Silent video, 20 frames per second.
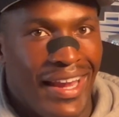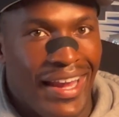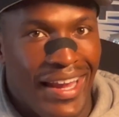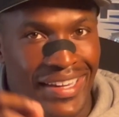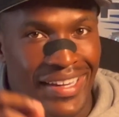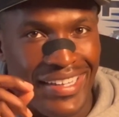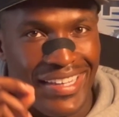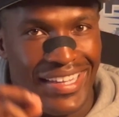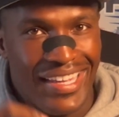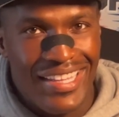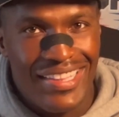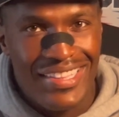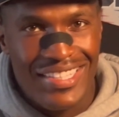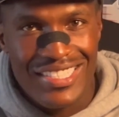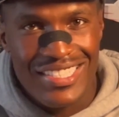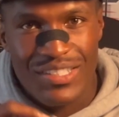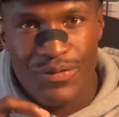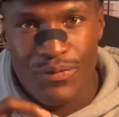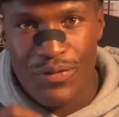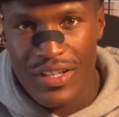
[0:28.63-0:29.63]
And in
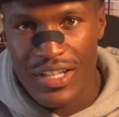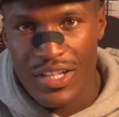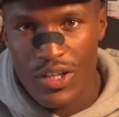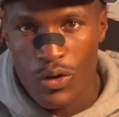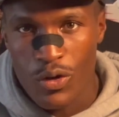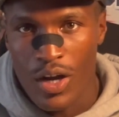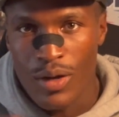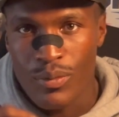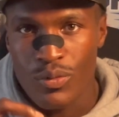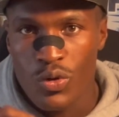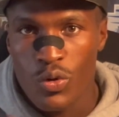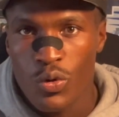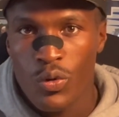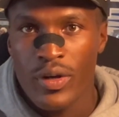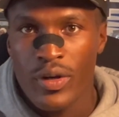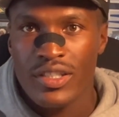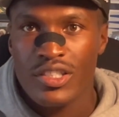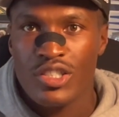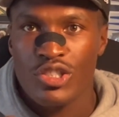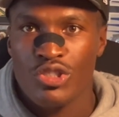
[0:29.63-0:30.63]
this video, I'm
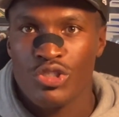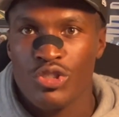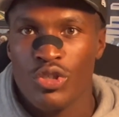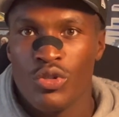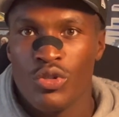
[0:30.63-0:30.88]
going to show